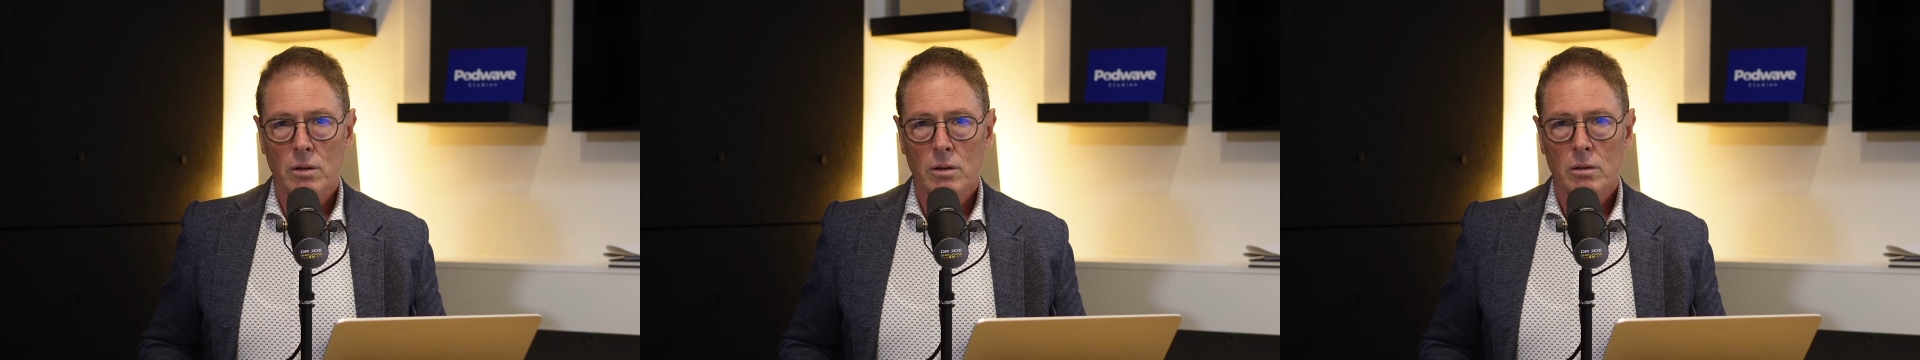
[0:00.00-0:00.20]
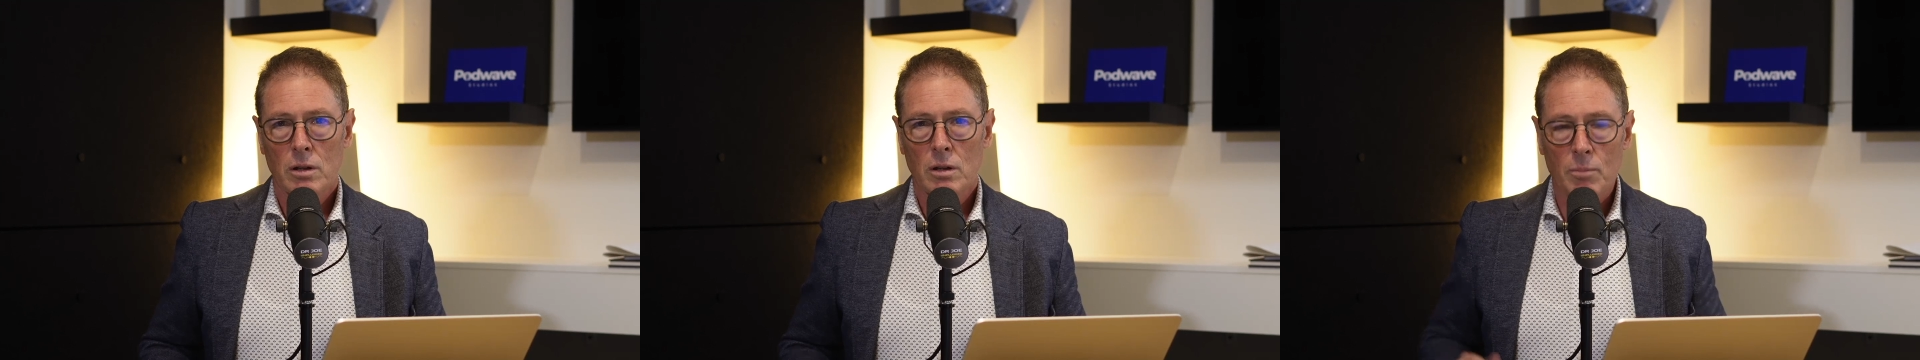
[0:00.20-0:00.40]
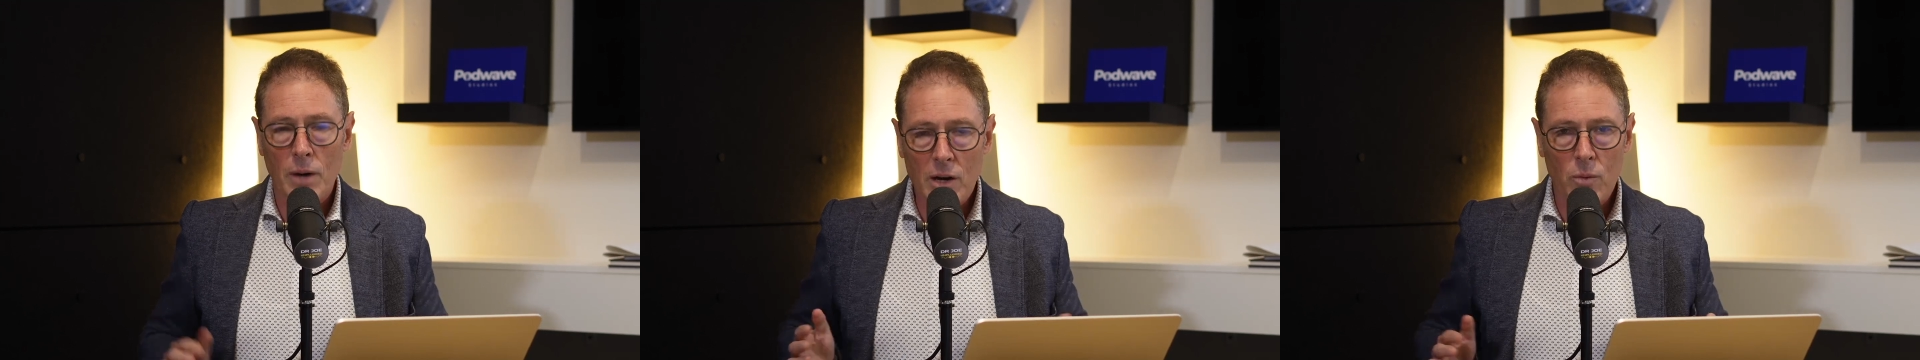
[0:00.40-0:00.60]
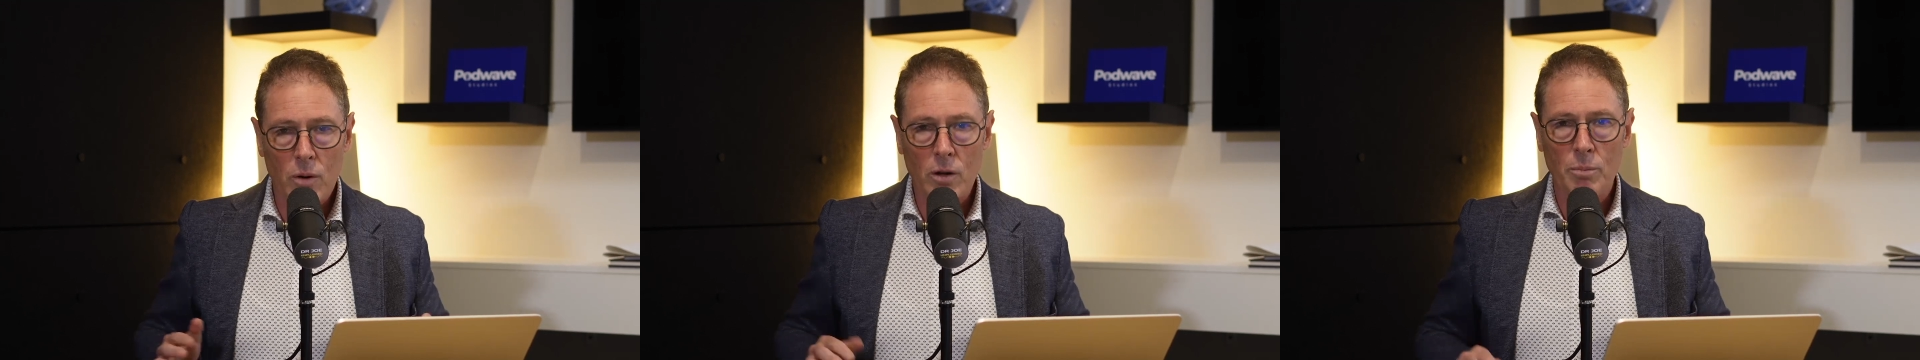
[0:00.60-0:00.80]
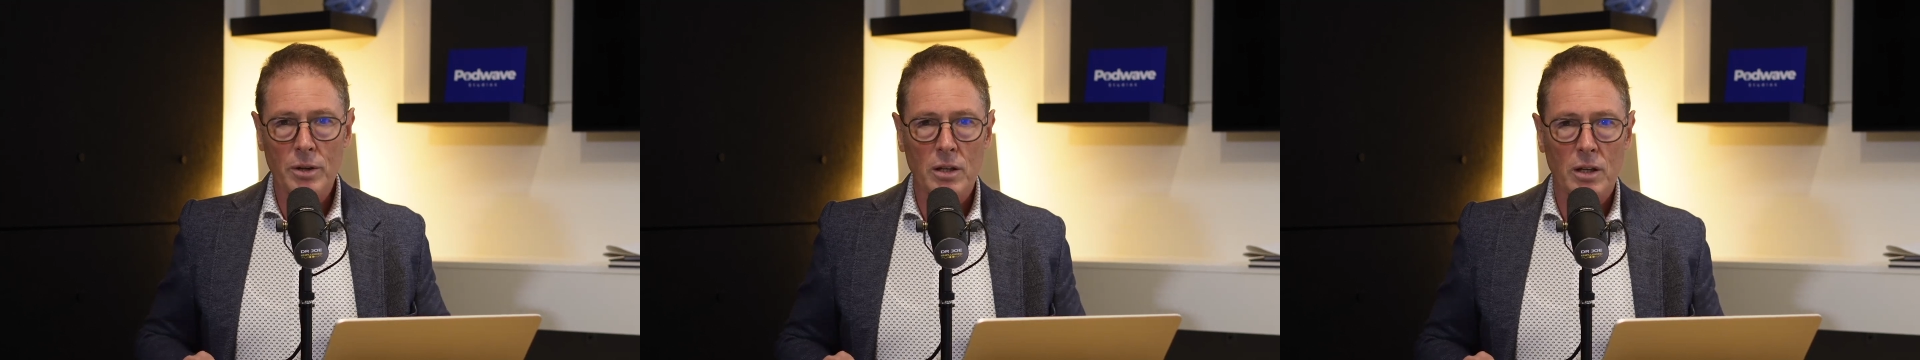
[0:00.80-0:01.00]
It may
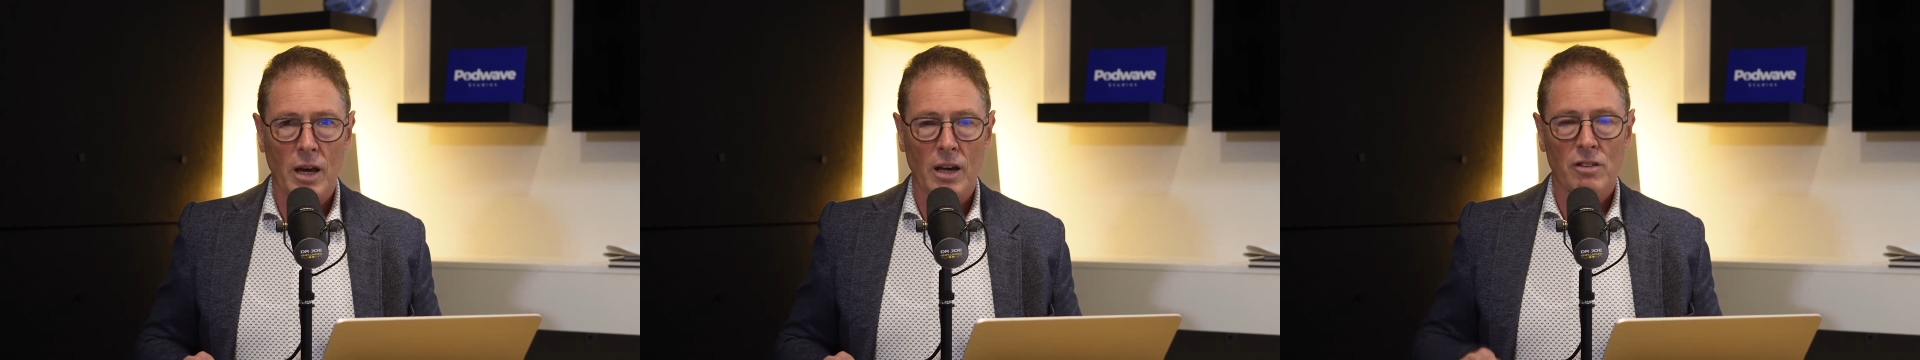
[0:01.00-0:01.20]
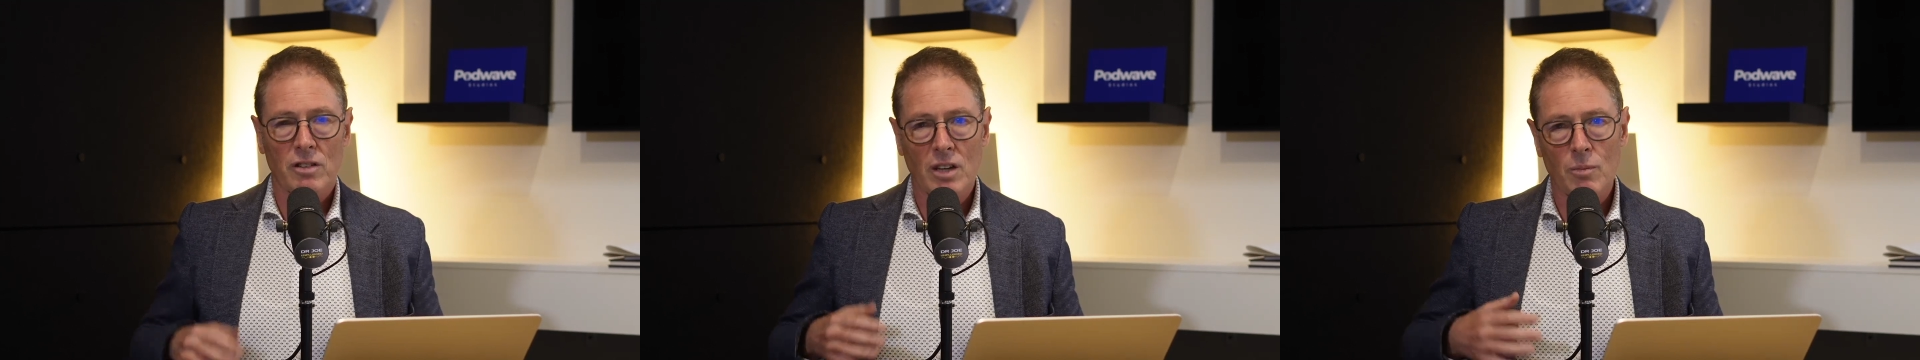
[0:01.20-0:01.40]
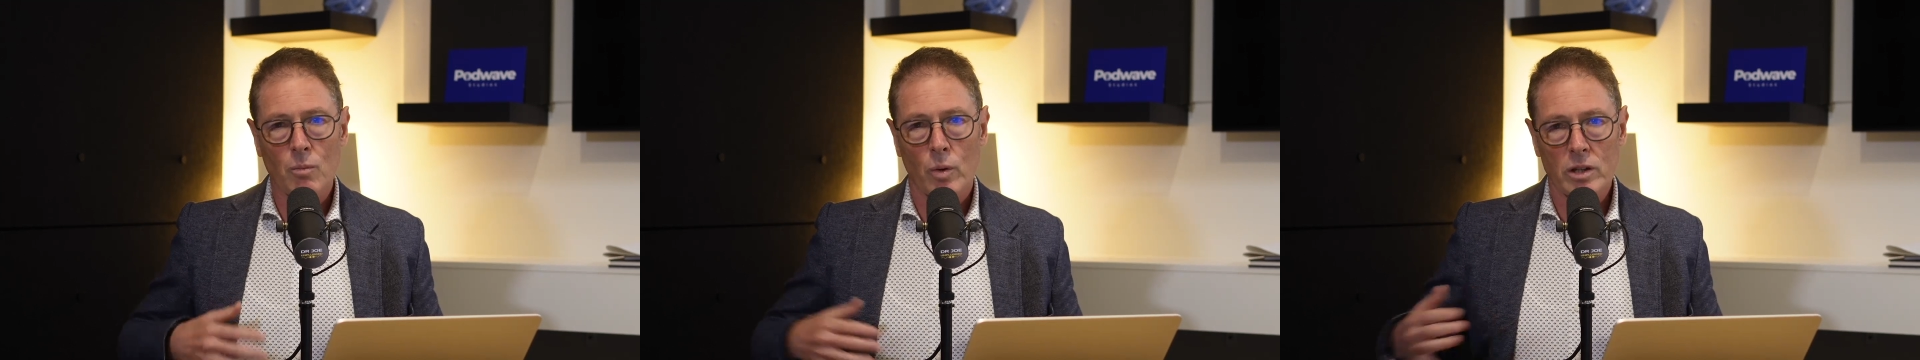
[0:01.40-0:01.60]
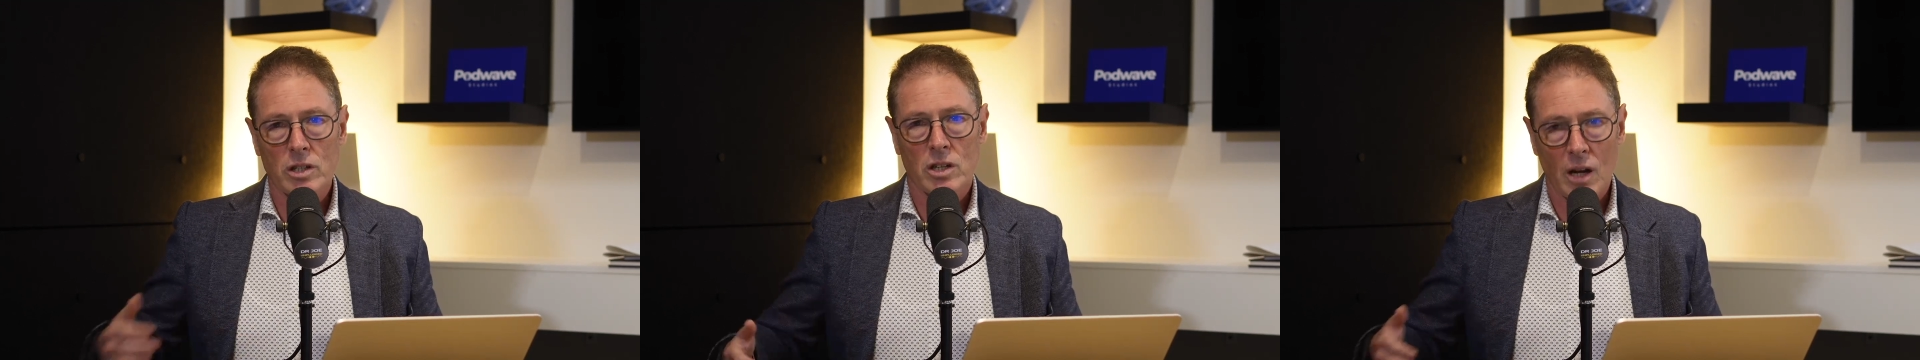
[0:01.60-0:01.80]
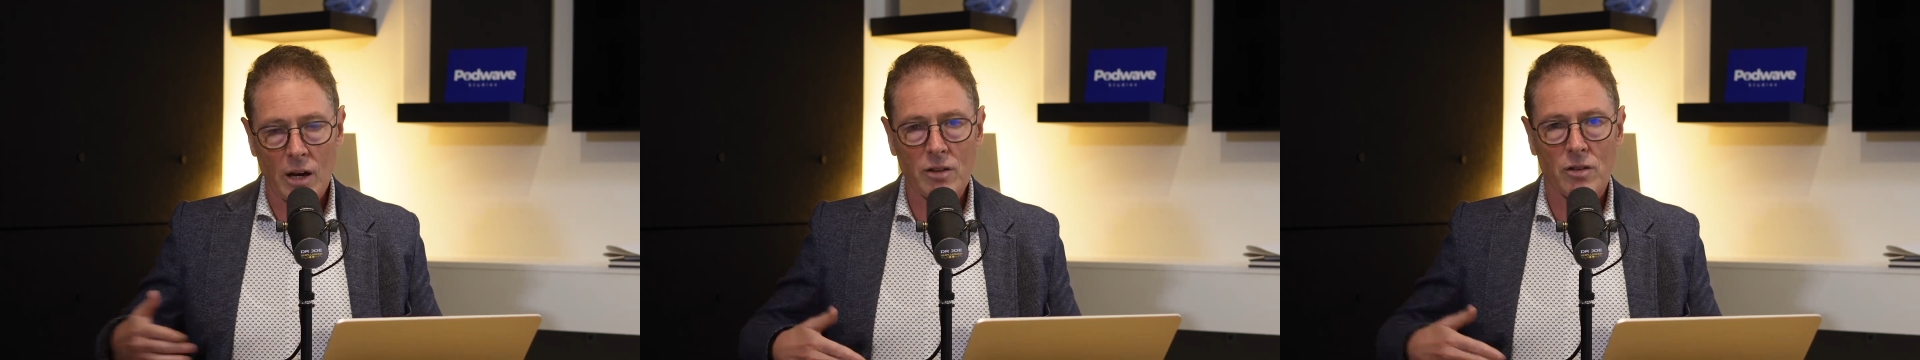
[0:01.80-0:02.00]
well be yes, in which
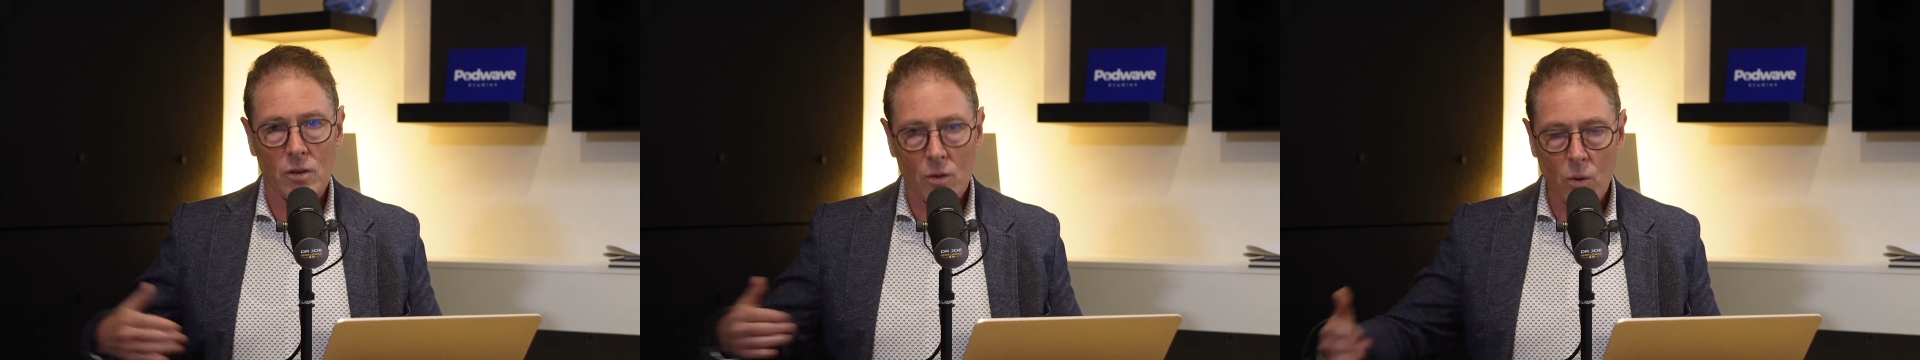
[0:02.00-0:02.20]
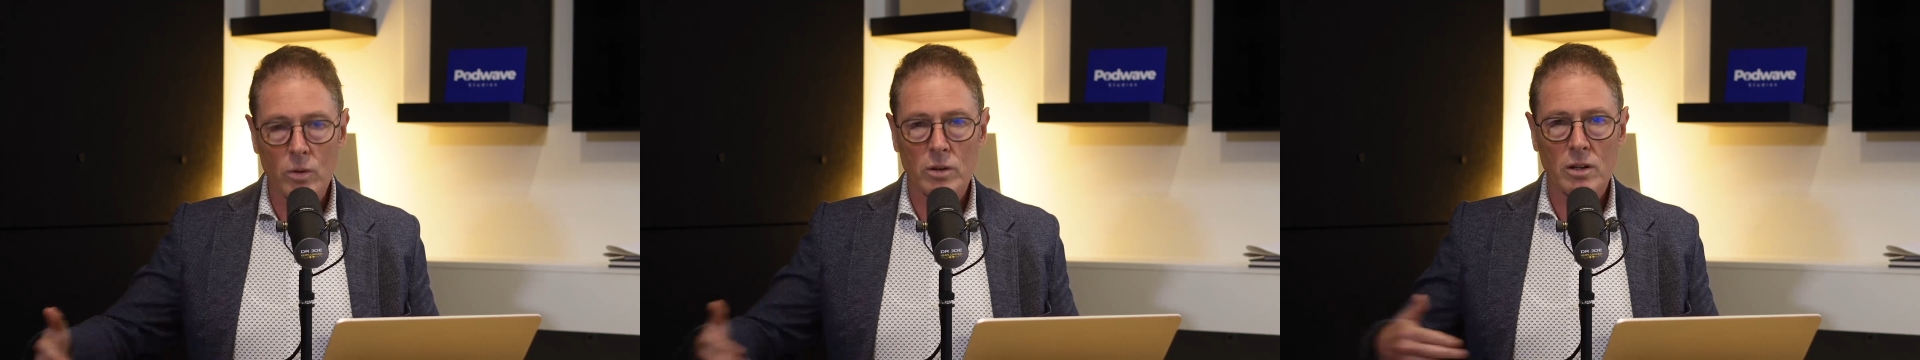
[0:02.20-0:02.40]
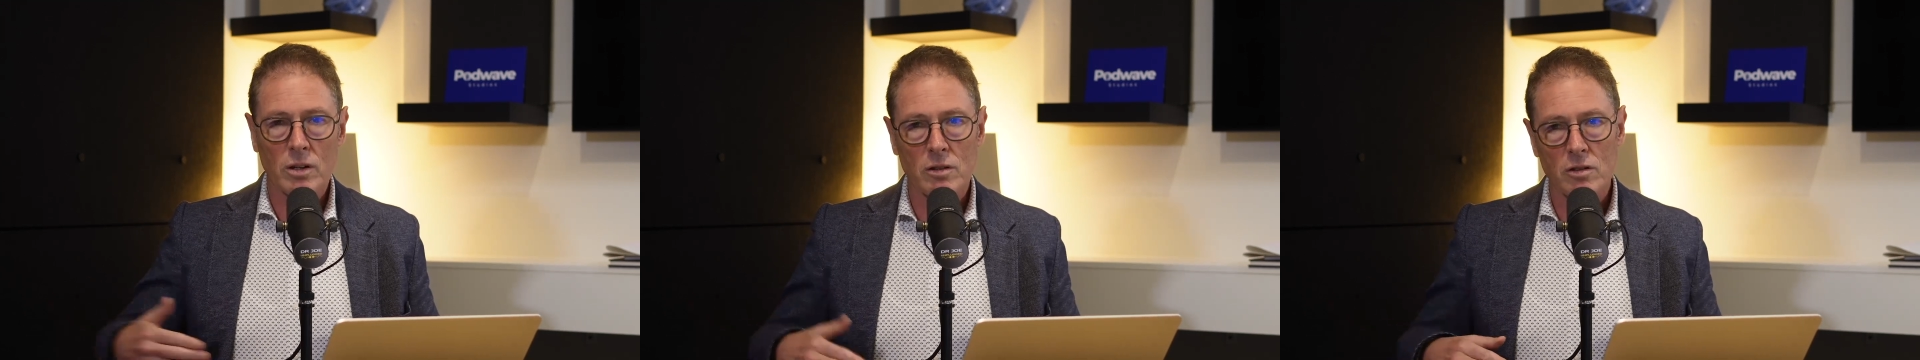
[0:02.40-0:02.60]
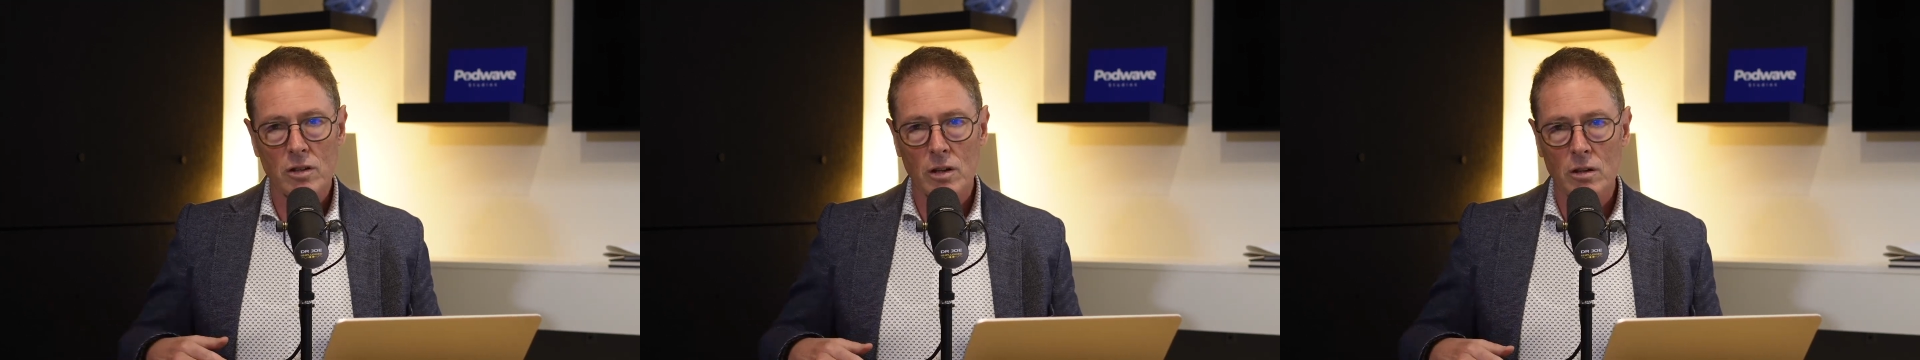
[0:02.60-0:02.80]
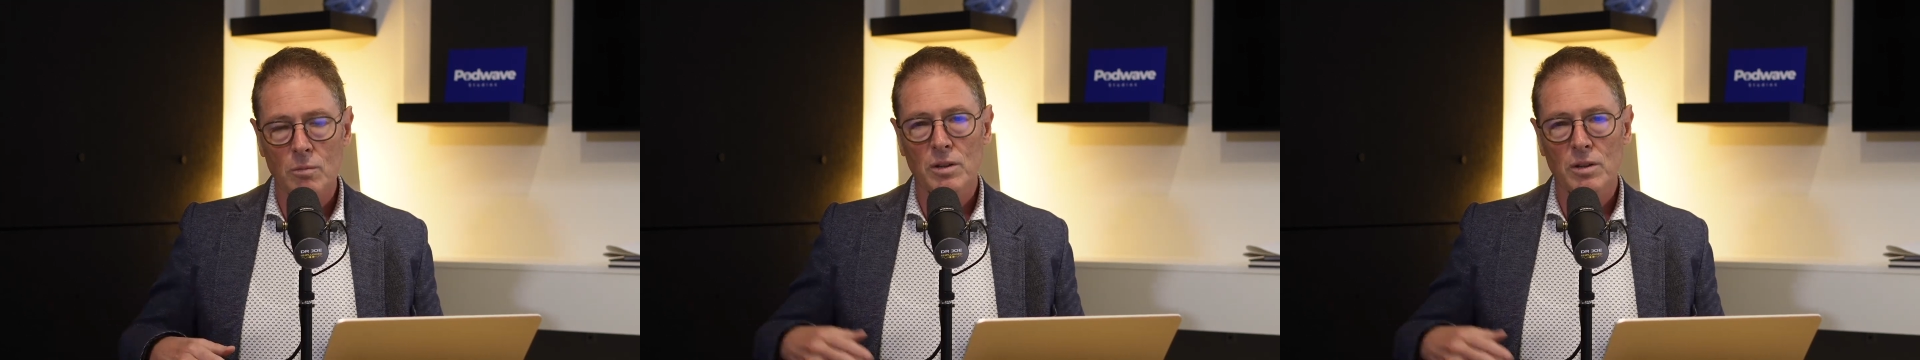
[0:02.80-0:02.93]
case, good, continue.